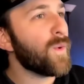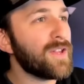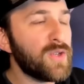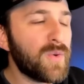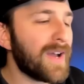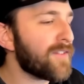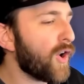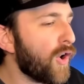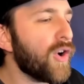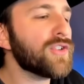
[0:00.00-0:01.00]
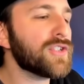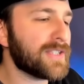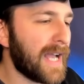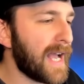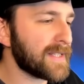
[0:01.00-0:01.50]
When you have all your
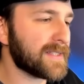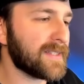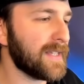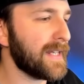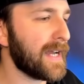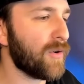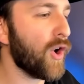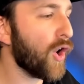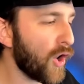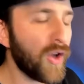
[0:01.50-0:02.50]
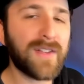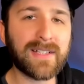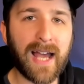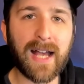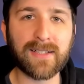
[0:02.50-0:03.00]
tasks laid out, all the
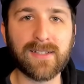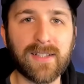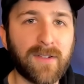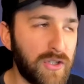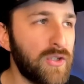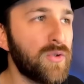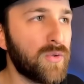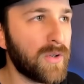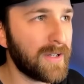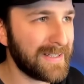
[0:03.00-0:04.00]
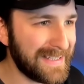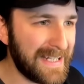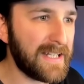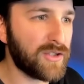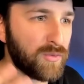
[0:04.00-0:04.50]
tasks you
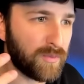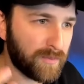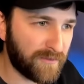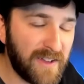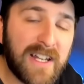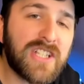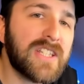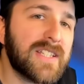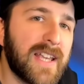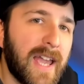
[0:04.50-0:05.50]
need to finish this